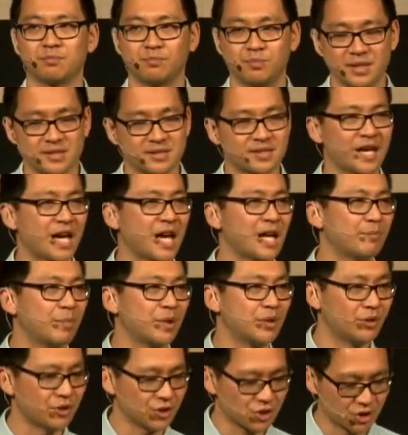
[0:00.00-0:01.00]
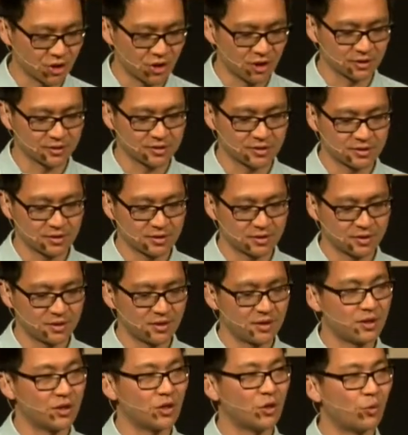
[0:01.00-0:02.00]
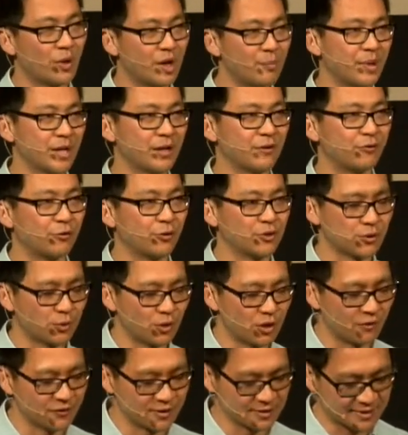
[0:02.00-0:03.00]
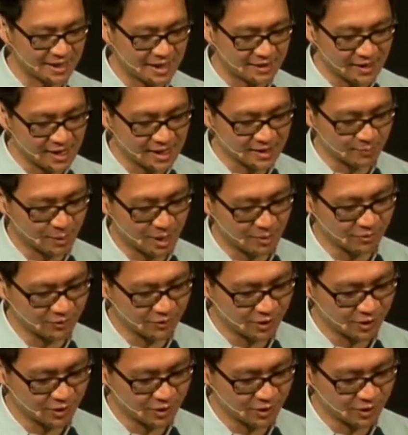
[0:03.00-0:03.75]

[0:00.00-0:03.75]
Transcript: Be sad, but not shocked. 1 Peter 4:12, this is our last Bible